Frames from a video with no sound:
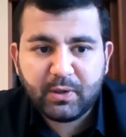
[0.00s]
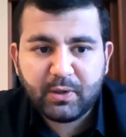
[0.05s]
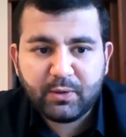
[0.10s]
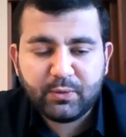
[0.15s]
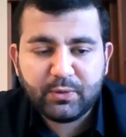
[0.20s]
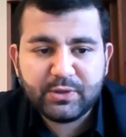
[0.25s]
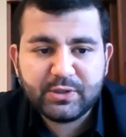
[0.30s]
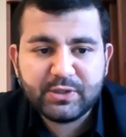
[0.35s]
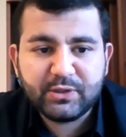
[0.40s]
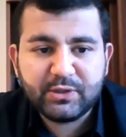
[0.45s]

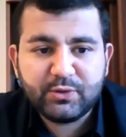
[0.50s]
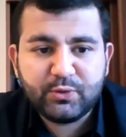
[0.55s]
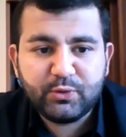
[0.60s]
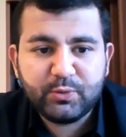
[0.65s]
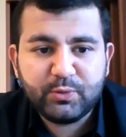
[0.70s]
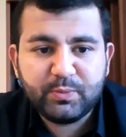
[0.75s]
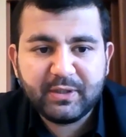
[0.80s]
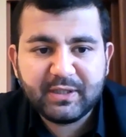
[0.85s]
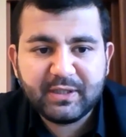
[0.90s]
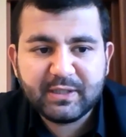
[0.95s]
power that
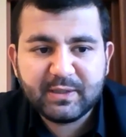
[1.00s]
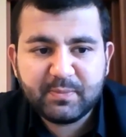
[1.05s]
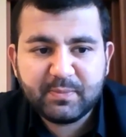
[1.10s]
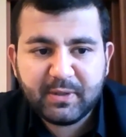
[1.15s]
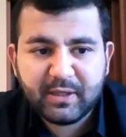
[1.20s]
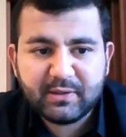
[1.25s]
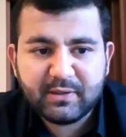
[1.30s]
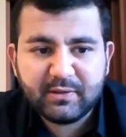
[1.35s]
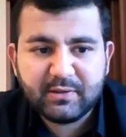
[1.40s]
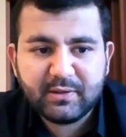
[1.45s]
could be
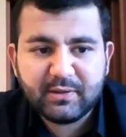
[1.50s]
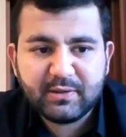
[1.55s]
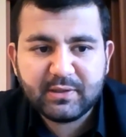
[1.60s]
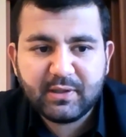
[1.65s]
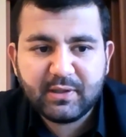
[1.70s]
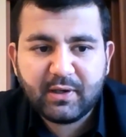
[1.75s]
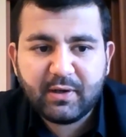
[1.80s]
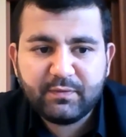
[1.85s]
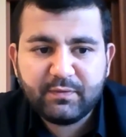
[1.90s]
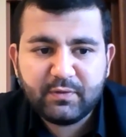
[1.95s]
expected in
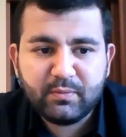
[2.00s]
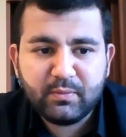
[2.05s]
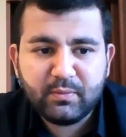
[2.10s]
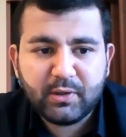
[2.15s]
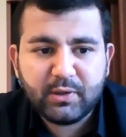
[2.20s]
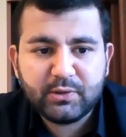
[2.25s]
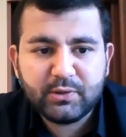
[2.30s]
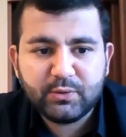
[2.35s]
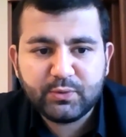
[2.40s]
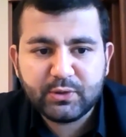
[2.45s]
the
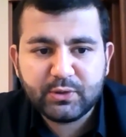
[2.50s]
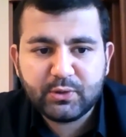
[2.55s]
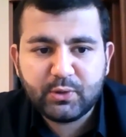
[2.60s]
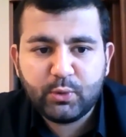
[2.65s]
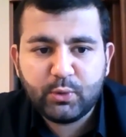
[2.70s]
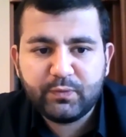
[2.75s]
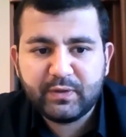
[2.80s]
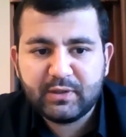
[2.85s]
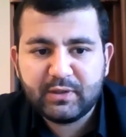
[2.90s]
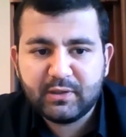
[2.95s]
aftermath of the
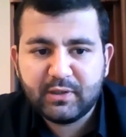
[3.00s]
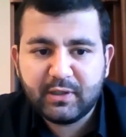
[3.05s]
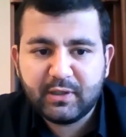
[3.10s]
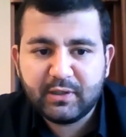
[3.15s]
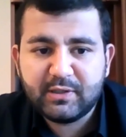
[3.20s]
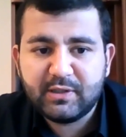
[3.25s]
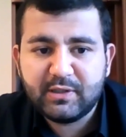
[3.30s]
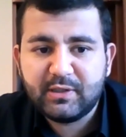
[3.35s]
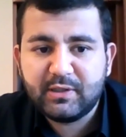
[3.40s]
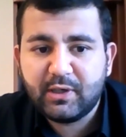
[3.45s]

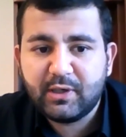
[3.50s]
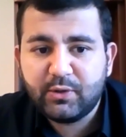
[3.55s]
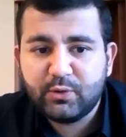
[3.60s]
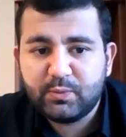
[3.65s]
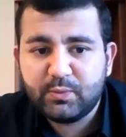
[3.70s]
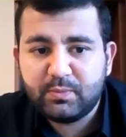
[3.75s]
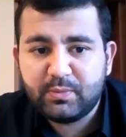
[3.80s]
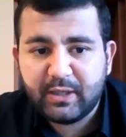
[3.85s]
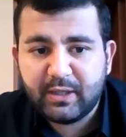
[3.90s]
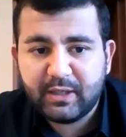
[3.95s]
COVID-19
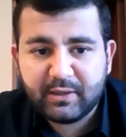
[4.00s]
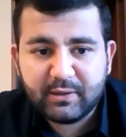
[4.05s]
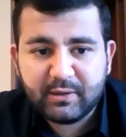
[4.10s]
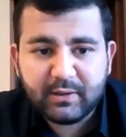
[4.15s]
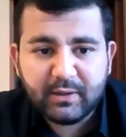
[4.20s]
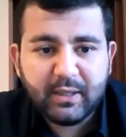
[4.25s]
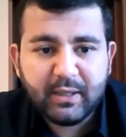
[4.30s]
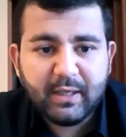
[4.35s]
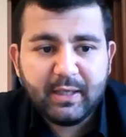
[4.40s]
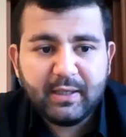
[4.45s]
outbreak.
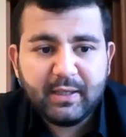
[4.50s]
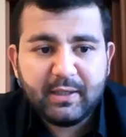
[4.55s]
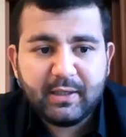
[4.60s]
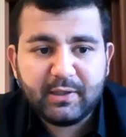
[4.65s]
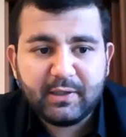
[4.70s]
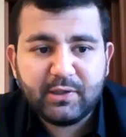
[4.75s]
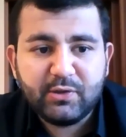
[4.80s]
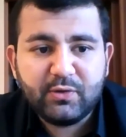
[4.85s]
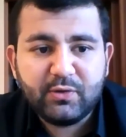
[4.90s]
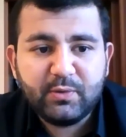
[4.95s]

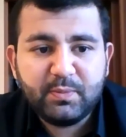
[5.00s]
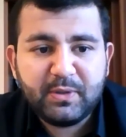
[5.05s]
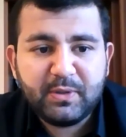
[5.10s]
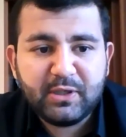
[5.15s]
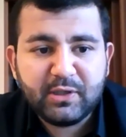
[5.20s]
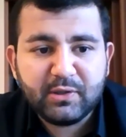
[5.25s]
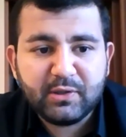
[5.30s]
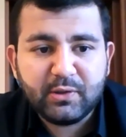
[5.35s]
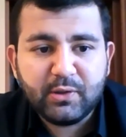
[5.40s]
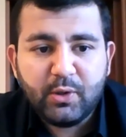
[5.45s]
In mm-hmm. your
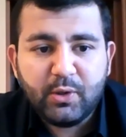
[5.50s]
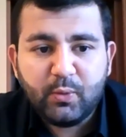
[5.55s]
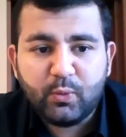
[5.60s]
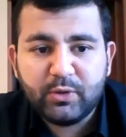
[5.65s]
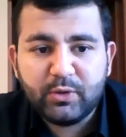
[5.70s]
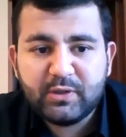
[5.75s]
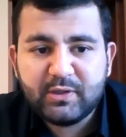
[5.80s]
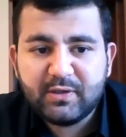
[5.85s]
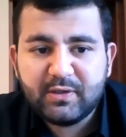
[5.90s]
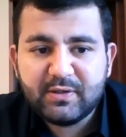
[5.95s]
opinion,
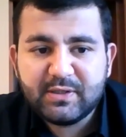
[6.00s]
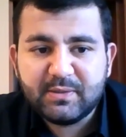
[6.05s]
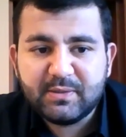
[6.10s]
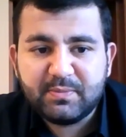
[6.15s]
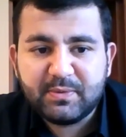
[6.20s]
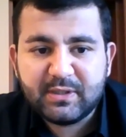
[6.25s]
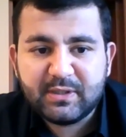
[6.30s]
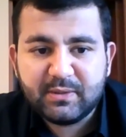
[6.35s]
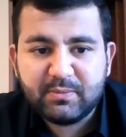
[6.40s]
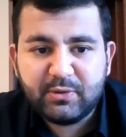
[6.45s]
what are the
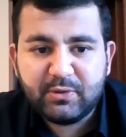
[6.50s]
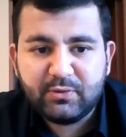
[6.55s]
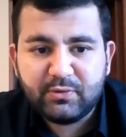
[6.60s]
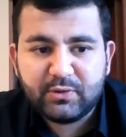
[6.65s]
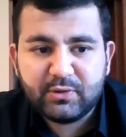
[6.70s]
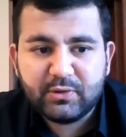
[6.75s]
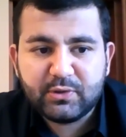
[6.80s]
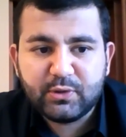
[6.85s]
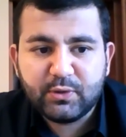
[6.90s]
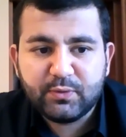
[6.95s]

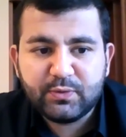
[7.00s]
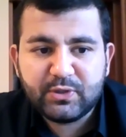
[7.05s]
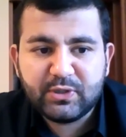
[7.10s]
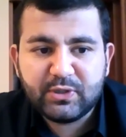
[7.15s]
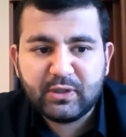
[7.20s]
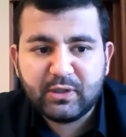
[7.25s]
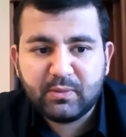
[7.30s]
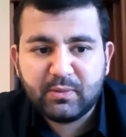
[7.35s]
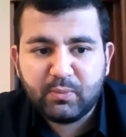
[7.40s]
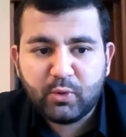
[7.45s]
possibilities of
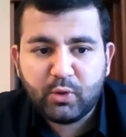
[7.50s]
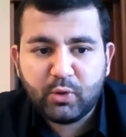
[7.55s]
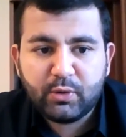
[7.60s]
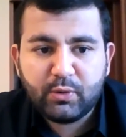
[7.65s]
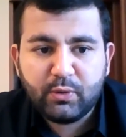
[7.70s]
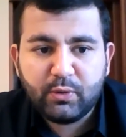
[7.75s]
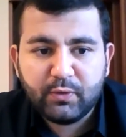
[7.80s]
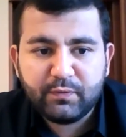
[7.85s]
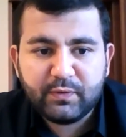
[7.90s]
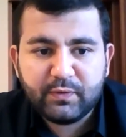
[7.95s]
seeing more
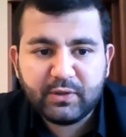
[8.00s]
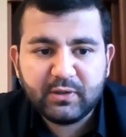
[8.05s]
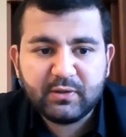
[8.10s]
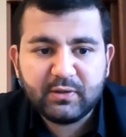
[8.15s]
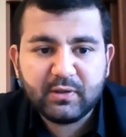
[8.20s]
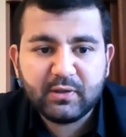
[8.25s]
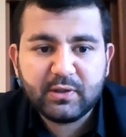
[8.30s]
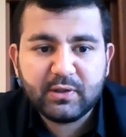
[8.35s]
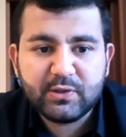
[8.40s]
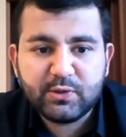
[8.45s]
confident
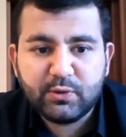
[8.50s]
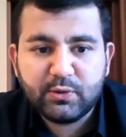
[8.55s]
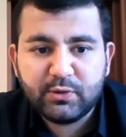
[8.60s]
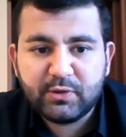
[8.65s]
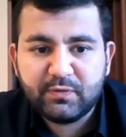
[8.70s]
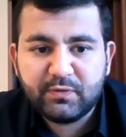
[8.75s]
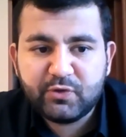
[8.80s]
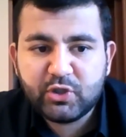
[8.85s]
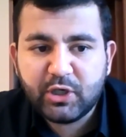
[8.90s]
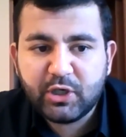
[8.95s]
and
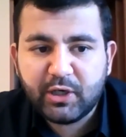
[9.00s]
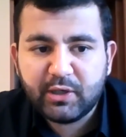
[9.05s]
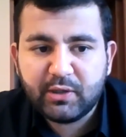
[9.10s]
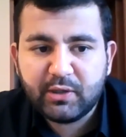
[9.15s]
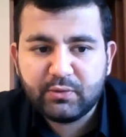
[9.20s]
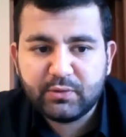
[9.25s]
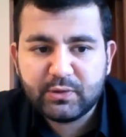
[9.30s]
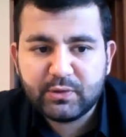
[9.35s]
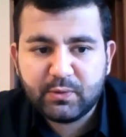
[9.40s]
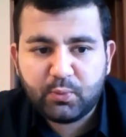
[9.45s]
assertive
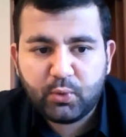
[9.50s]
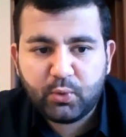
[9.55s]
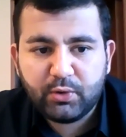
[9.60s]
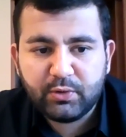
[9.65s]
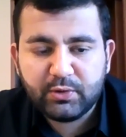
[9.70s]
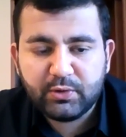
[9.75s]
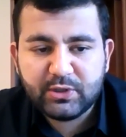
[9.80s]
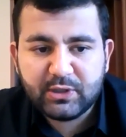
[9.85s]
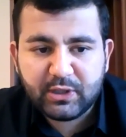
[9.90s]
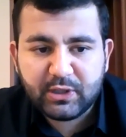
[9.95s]
China on the
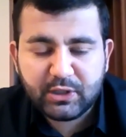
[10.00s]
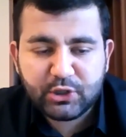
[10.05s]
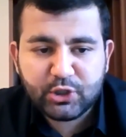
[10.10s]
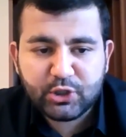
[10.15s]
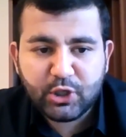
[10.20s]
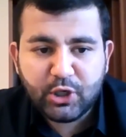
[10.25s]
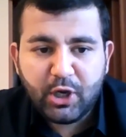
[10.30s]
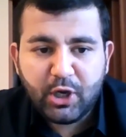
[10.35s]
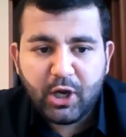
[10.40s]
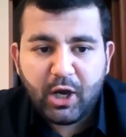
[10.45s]
world stage?
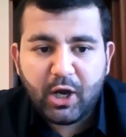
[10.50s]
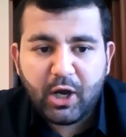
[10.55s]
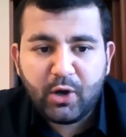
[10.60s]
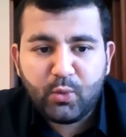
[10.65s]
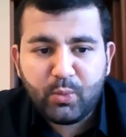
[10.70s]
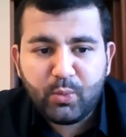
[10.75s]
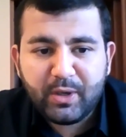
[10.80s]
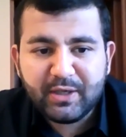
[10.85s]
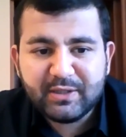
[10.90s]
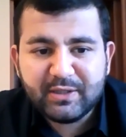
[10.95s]
How
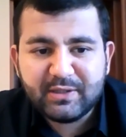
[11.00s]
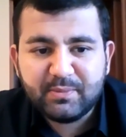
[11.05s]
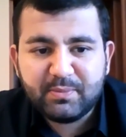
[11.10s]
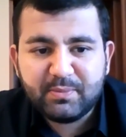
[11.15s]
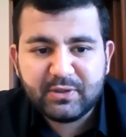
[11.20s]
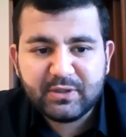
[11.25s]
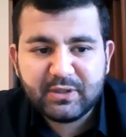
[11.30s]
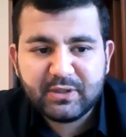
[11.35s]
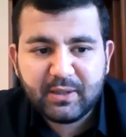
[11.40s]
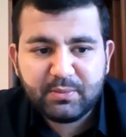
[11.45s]
might the
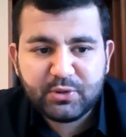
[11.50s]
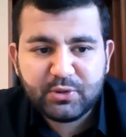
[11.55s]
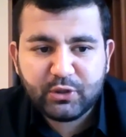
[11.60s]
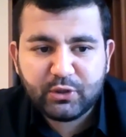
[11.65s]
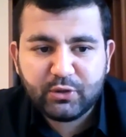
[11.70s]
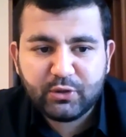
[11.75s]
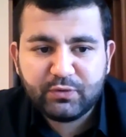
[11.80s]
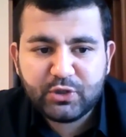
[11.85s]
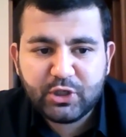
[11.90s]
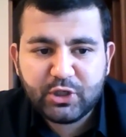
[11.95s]

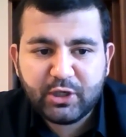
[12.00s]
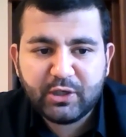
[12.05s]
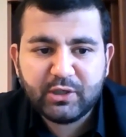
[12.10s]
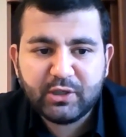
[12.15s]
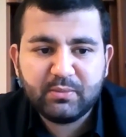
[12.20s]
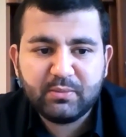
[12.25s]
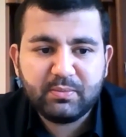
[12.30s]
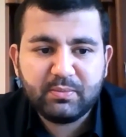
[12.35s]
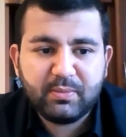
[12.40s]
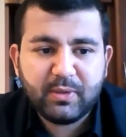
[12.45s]
perception of
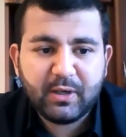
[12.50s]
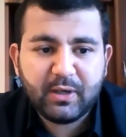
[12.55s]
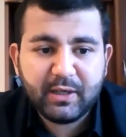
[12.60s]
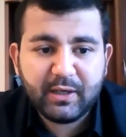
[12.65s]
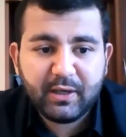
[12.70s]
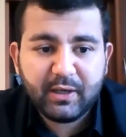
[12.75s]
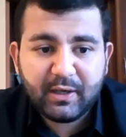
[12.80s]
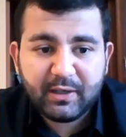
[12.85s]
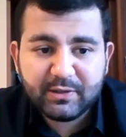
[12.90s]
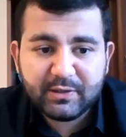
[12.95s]
China by
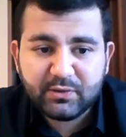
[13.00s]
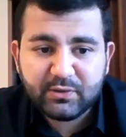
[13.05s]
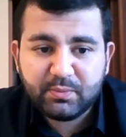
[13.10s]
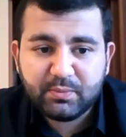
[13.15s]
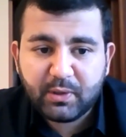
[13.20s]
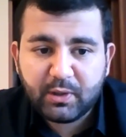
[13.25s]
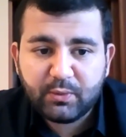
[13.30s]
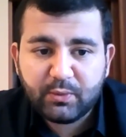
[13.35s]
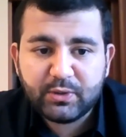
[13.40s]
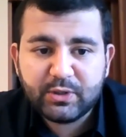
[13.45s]
other
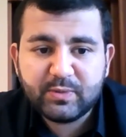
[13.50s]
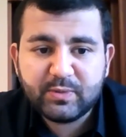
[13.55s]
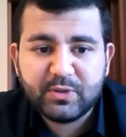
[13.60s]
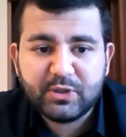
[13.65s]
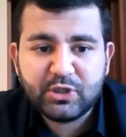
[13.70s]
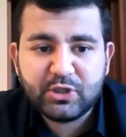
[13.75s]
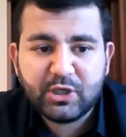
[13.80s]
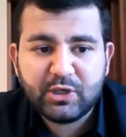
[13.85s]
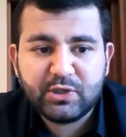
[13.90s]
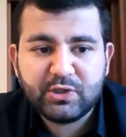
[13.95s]
powers be
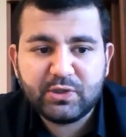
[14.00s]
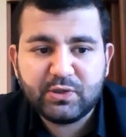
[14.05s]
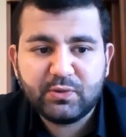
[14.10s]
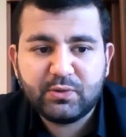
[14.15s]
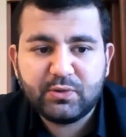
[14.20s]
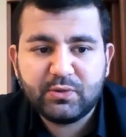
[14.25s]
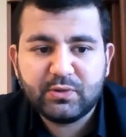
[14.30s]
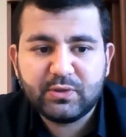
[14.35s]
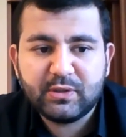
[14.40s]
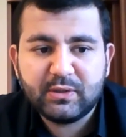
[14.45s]
changed due
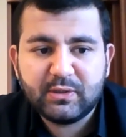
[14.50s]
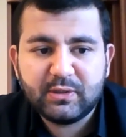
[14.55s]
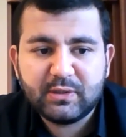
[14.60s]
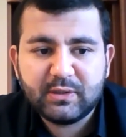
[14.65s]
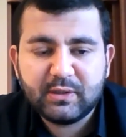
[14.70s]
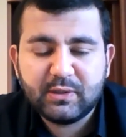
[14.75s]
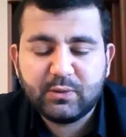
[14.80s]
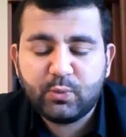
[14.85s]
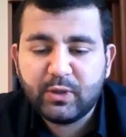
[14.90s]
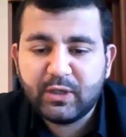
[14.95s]
to
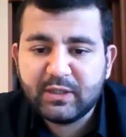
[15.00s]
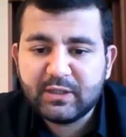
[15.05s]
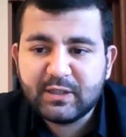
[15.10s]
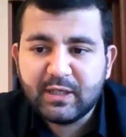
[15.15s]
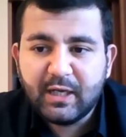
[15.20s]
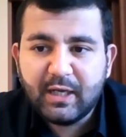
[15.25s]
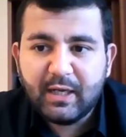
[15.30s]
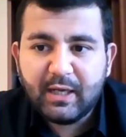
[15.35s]
these events?